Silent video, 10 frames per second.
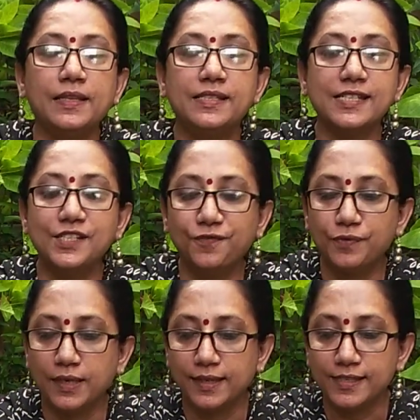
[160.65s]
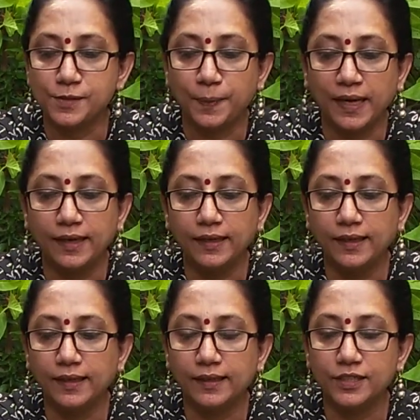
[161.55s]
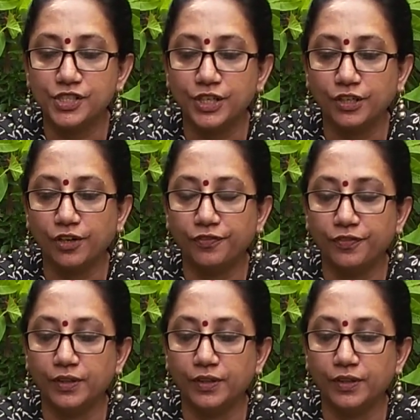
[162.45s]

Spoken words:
just spread it in a sheet of